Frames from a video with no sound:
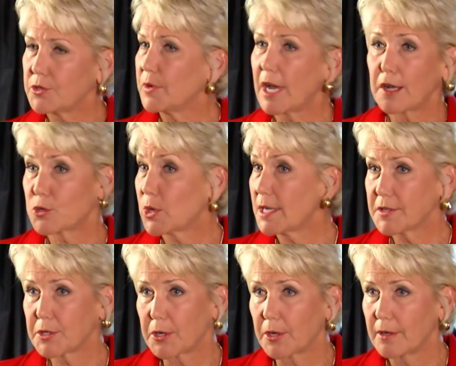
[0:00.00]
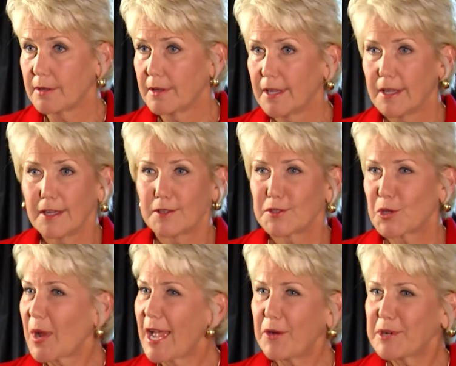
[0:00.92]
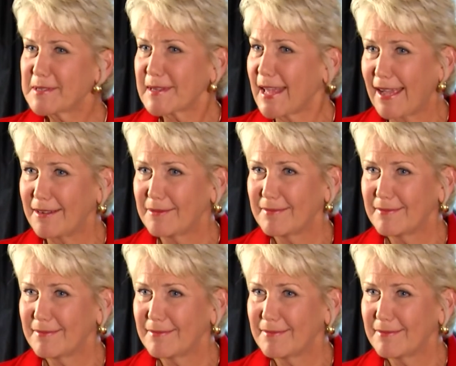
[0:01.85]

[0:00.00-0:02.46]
do not trust her. So how is that?